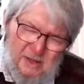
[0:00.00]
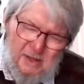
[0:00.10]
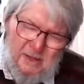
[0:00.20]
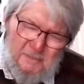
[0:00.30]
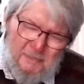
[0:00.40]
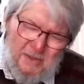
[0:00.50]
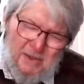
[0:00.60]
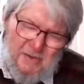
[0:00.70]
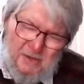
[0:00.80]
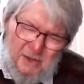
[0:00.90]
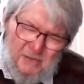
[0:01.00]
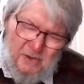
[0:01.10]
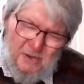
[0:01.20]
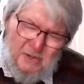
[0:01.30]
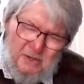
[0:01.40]
I've
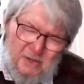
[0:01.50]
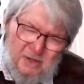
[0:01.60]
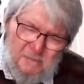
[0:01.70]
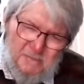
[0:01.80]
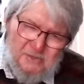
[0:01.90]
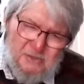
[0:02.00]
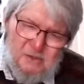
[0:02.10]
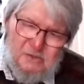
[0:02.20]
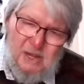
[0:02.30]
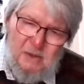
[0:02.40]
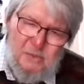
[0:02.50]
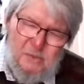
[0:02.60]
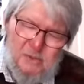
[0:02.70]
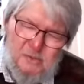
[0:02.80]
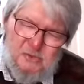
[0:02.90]
only kind of come into contact with
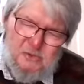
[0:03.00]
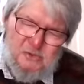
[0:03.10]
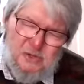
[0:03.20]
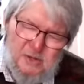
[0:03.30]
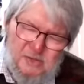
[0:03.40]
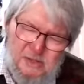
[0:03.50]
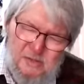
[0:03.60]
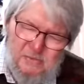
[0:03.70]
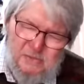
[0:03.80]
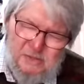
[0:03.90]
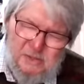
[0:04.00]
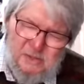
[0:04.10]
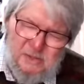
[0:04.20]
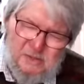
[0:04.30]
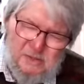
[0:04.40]
wheelchair
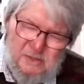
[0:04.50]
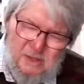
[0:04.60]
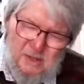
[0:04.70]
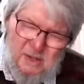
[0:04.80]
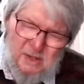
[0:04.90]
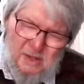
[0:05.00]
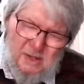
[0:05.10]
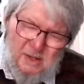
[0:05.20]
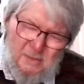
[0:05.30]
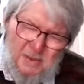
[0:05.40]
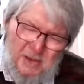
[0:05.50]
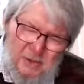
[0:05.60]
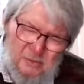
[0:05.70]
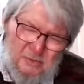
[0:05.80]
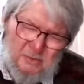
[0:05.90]
services
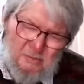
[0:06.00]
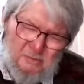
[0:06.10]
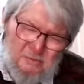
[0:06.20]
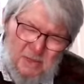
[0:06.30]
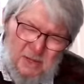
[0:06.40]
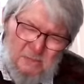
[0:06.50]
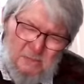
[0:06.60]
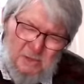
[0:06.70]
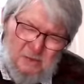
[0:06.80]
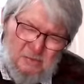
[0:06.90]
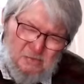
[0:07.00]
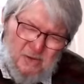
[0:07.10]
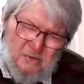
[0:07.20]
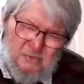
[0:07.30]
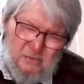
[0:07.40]
about maybe
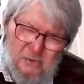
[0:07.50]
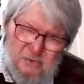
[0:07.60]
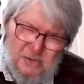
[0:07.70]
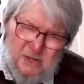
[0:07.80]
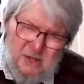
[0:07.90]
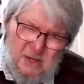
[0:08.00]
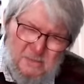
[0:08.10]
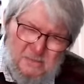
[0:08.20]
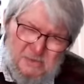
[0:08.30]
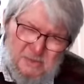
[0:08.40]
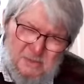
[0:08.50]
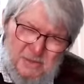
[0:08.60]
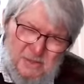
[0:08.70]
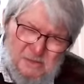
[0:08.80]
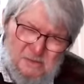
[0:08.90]
3 or 4 times in the
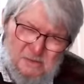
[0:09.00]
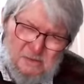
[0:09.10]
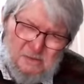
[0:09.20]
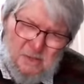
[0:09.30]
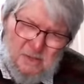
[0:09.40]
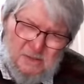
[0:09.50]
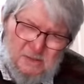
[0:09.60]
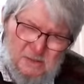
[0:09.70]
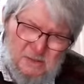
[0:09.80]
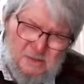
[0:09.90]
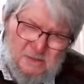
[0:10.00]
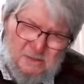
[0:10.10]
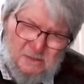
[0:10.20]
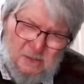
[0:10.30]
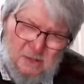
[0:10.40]
past 20 years.
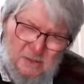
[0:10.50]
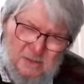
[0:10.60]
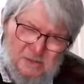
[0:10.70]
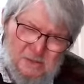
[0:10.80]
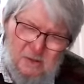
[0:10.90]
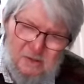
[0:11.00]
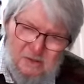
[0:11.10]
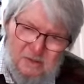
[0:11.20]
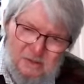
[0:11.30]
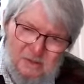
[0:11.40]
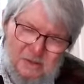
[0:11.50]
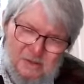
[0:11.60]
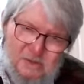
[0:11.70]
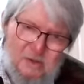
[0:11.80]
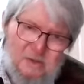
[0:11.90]
So it's not
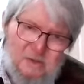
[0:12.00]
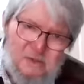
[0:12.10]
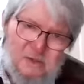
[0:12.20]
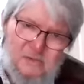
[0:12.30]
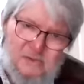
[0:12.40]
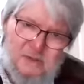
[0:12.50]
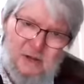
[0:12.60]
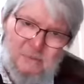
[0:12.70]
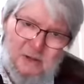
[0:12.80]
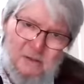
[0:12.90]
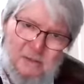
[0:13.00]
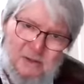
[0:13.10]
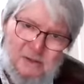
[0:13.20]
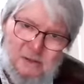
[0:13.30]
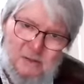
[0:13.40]
a service that I'm coming
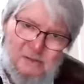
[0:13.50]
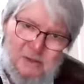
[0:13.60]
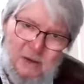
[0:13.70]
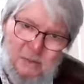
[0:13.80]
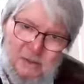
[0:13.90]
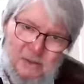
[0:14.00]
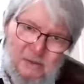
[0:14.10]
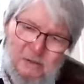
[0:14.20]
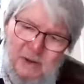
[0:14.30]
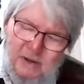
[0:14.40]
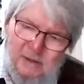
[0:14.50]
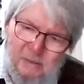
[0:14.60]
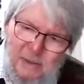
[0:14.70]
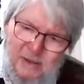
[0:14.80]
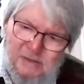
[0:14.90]
into contact with on a regular
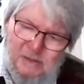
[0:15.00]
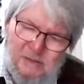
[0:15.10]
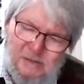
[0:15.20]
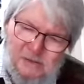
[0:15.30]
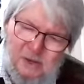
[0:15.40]
basis.